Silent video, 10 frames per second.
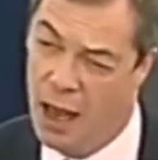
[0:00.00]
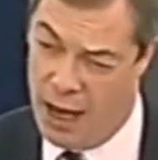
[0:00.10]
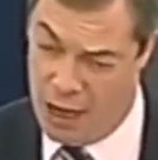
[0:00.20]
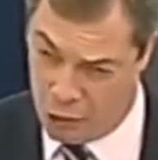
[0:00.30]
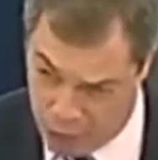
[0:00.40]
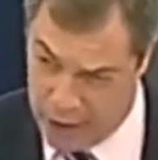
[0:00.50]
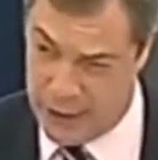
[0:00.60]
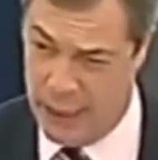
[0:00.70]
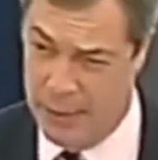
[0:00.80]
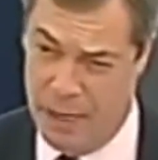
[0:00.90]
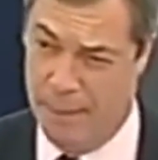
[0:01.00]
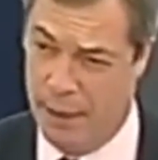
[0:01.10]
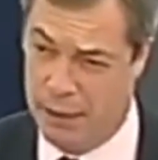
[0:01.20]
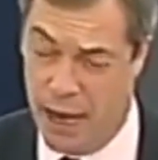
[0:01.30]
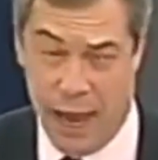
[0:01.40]
increasingly people
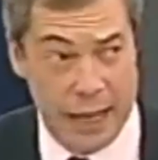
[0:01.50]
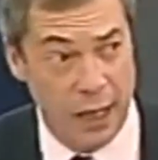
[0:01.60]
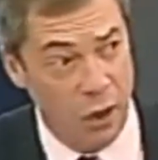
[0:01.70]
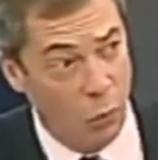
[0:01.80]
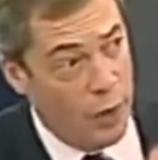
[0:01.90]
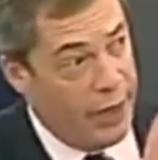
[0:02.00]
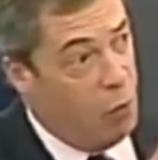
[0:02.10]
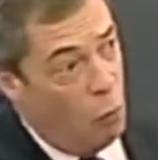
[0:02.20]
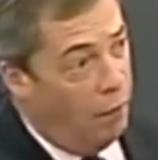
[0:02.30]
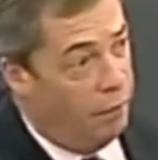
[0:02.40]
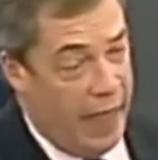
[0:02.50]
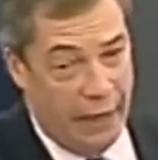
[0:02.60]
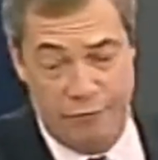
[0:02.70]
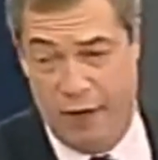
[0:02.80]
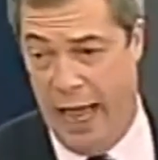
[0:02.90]
are saying, we don't want
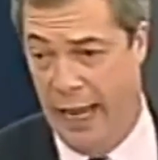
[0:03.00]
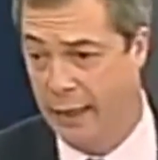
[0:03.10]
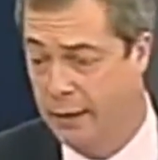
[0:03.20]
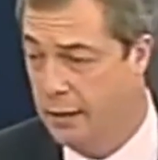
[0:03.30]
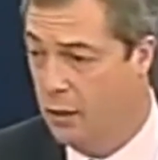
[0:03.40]
that flag,